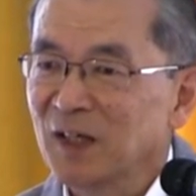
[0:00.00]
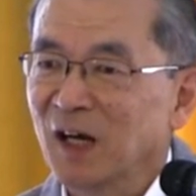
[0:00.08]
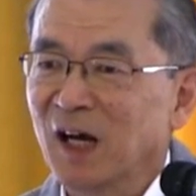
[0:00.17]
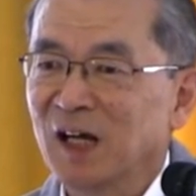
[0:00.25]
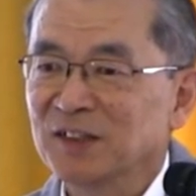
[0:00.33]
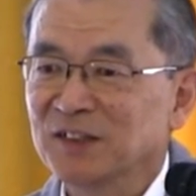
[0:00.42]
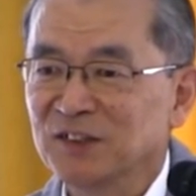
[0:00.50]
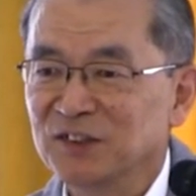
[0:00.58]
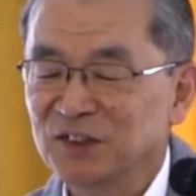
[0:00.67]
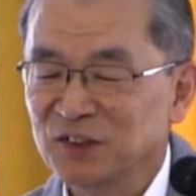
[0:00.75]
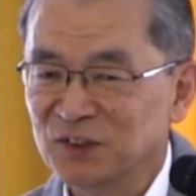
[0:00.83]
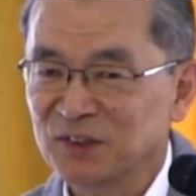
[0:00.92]
And this
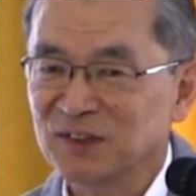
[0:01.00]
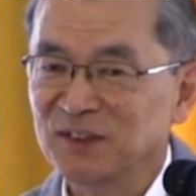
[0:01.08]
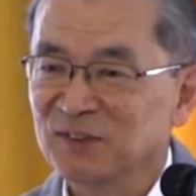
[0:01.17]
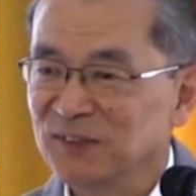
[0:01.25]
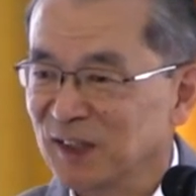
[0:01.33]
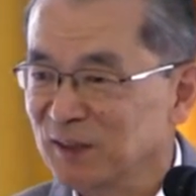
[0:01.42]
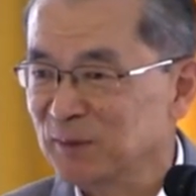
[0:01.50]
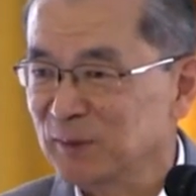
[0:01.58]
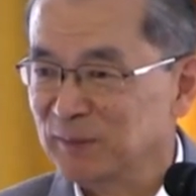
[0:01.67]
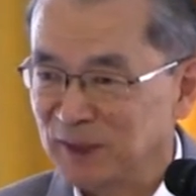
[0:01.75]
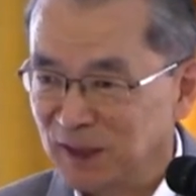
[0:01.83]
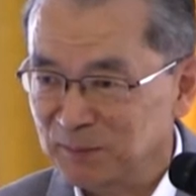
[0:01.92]
is,
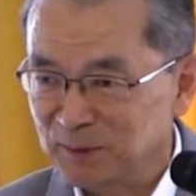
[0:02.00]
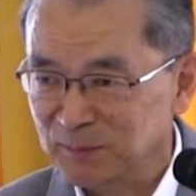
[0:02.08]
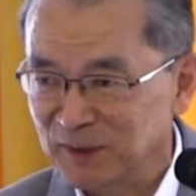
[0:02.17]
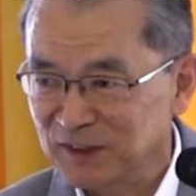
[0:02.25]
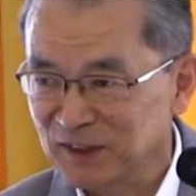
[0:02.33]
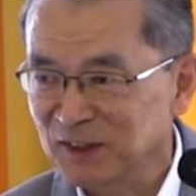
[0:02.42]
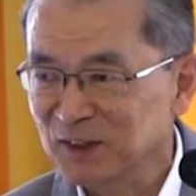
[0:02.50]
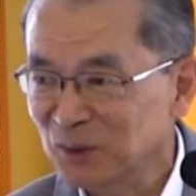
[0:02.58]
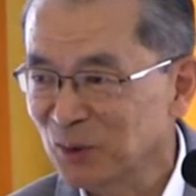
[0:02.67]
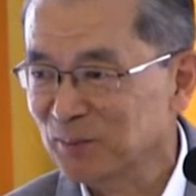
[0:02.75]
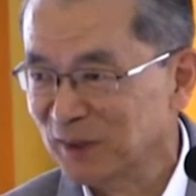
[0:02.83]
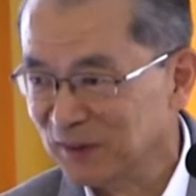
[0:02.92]
everybody
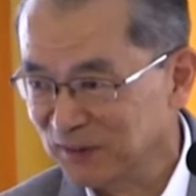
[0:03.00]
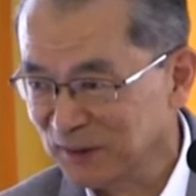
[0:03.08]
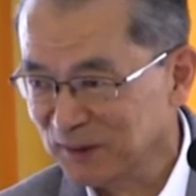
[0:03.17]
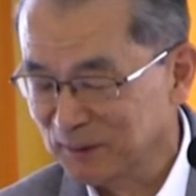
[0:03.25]
know about it.